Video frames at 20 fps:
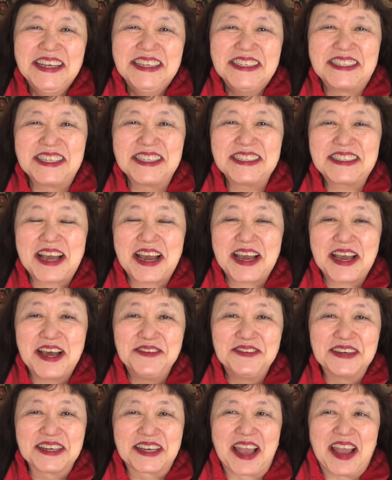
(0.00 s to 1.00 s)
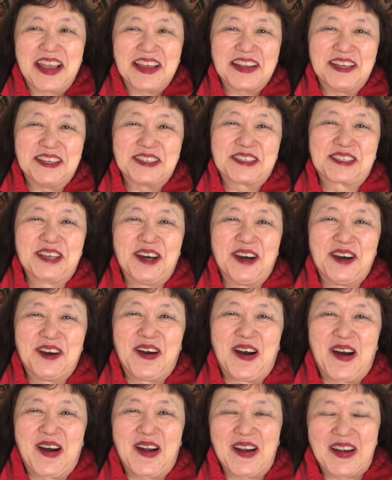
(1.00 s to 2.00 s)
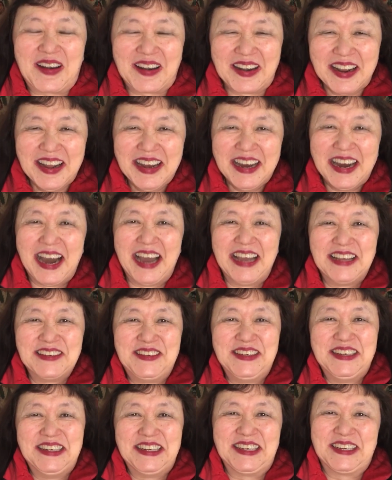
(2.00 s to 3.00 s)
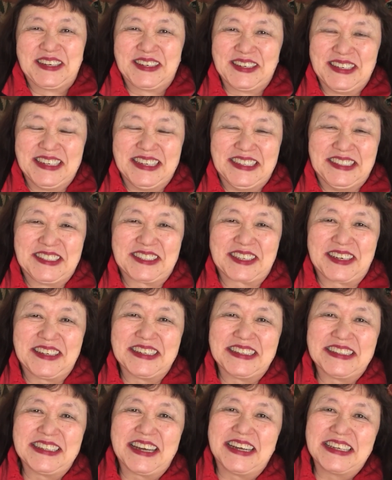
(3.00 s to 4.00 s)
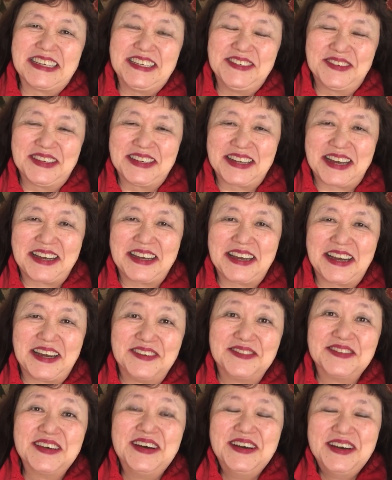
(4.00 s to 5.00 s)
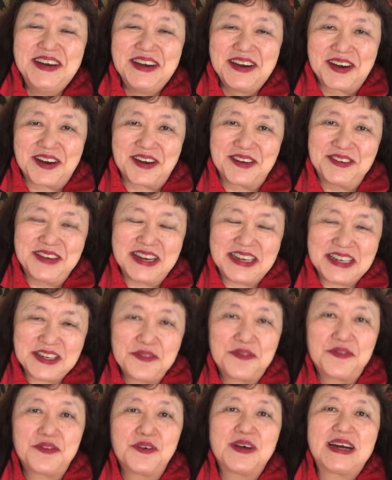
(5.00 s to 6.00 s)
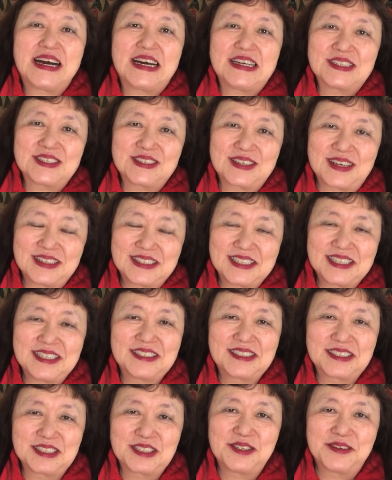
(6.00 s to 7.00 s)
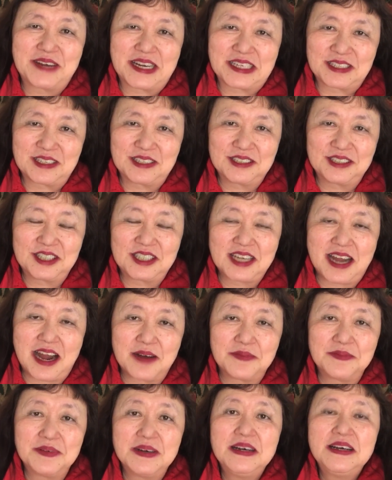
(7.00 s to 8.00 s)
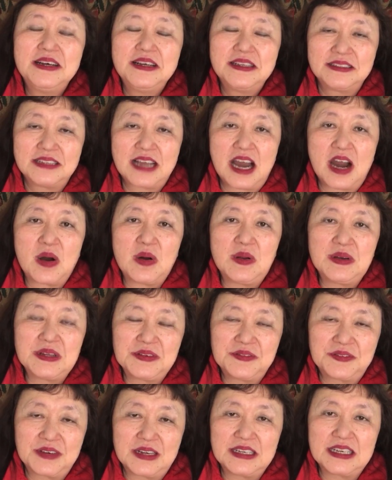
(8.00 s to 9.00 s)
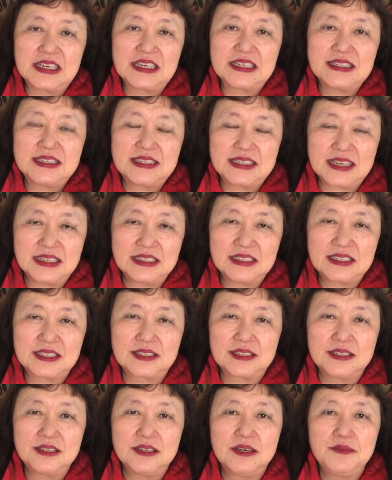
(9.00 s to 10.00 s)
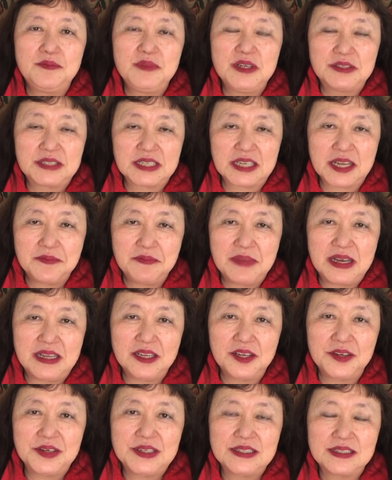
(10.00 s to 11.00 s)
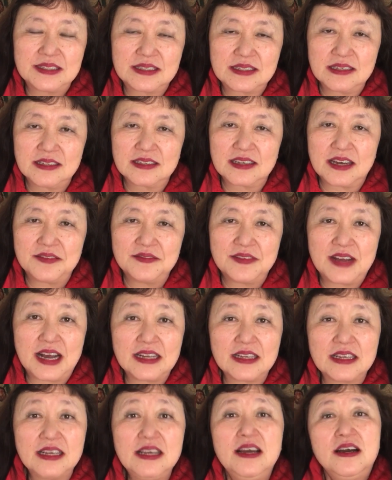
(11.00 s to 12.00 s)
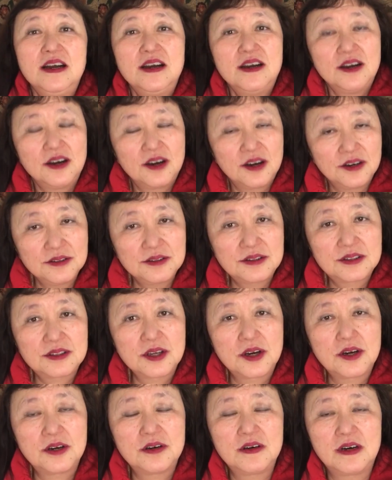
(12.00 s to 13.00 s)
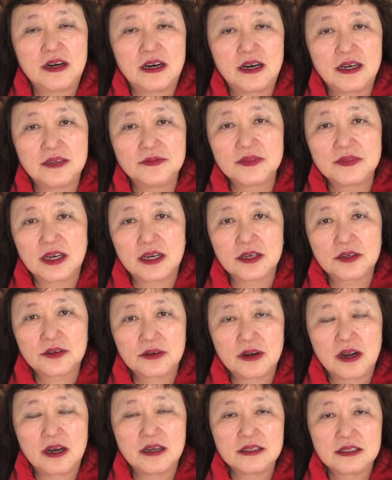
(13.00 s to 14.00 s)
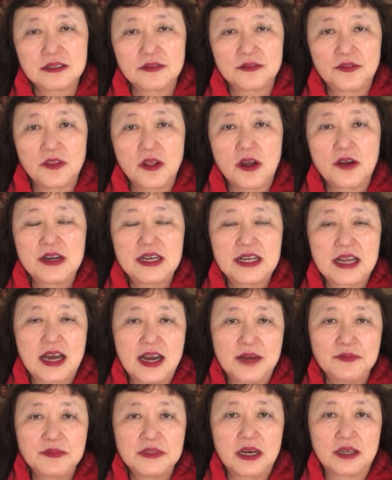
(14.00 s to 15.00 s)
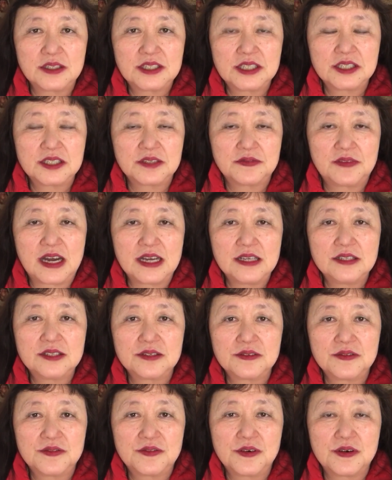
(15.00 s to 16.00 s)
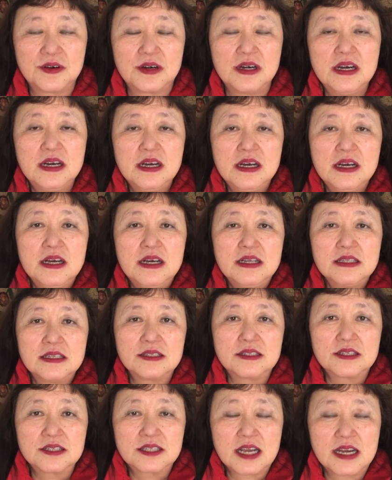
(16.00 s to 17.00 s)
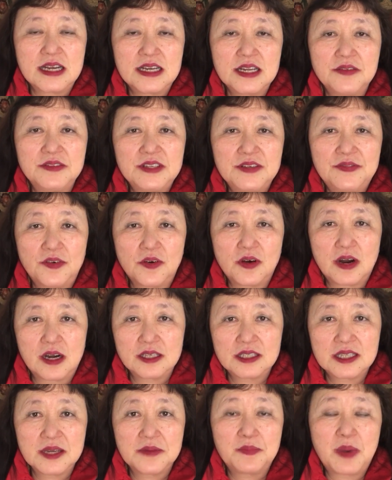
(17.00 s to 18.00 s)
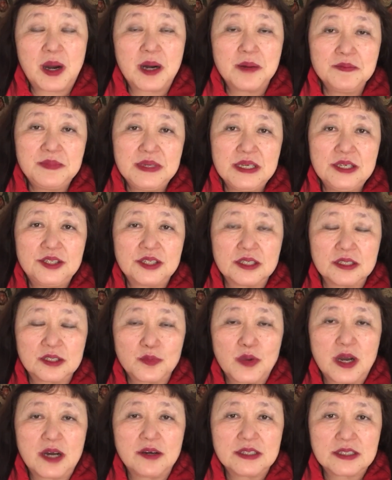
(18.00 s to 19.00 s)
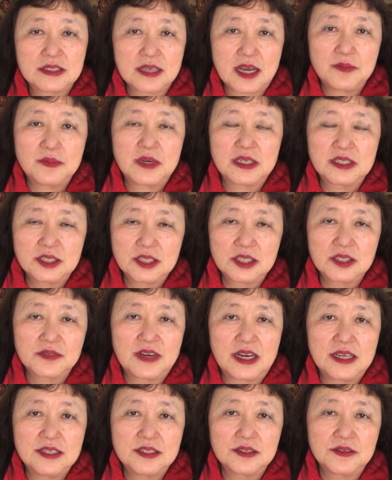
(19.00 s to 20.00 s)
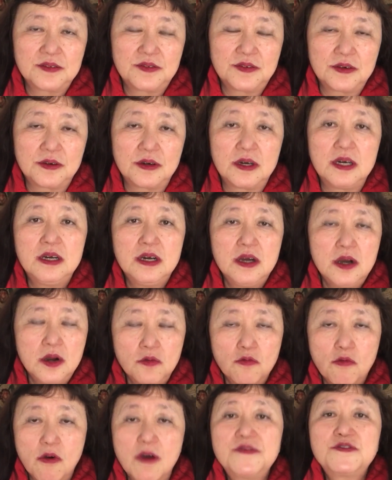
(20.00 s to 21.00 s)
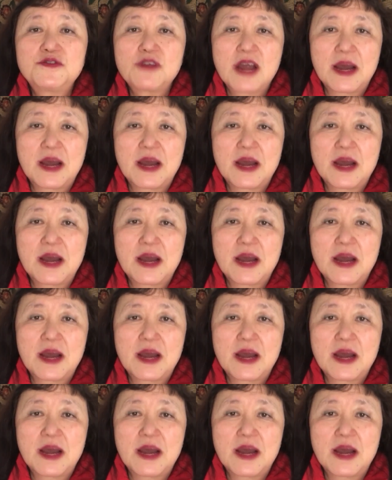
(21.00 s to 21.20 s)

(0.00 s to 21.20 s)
Since I advocated so hard, I really couldn't turn it down. Even I have already 4 other artistic directors' job, not only from Lincoln Center, Music and Menlo in the Silicon Valley, also across Florida. I'm the artistic advisor for the Society of the Four Arts in Palm Beach, as well as I'm artistic advisor for Wolf